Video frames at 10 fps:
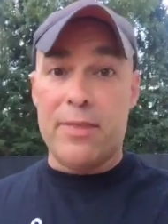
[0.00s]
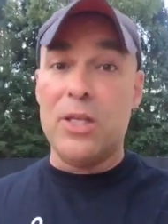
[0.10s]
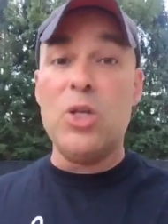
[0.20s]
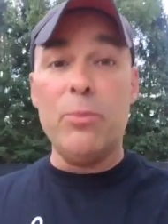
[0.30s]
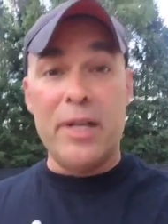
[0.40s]

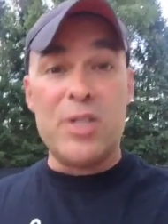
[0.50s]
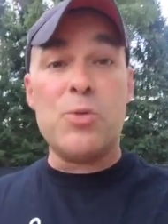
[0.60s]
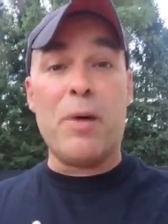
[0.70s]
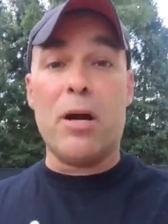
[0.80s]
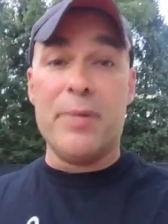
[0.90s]
and the human
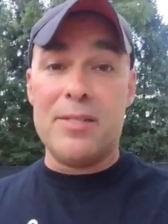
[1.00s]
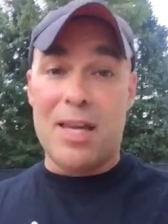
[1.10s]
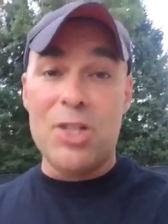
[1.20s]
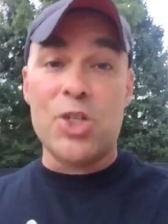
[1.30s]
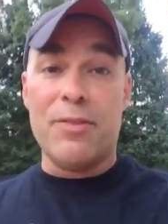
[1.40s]

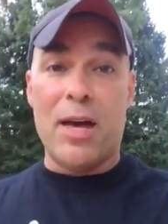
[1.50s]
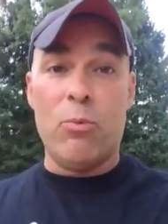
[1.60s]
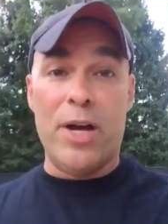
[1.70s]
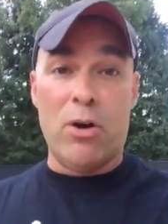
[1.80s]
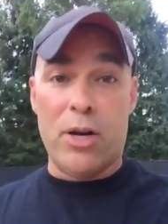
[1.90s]
experimentation
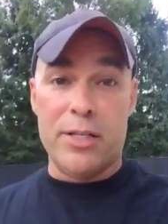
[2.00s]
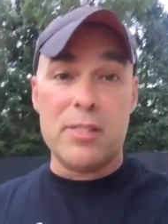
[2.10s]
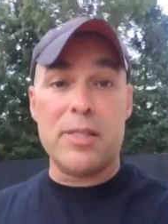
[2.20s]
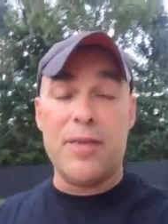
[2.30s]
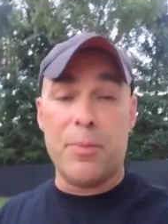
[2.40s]
that went on
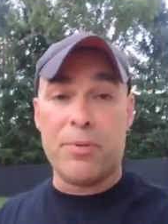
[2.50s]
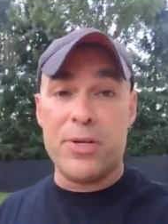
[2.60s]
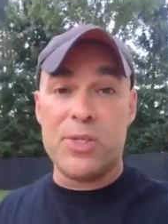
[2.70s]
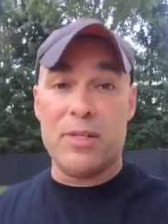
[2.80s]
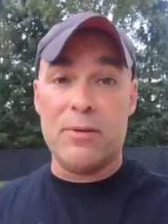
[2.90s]
inside the
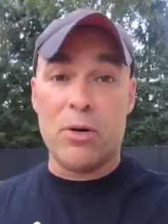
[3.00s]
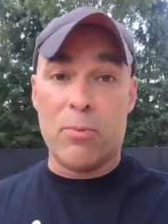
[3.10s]
prison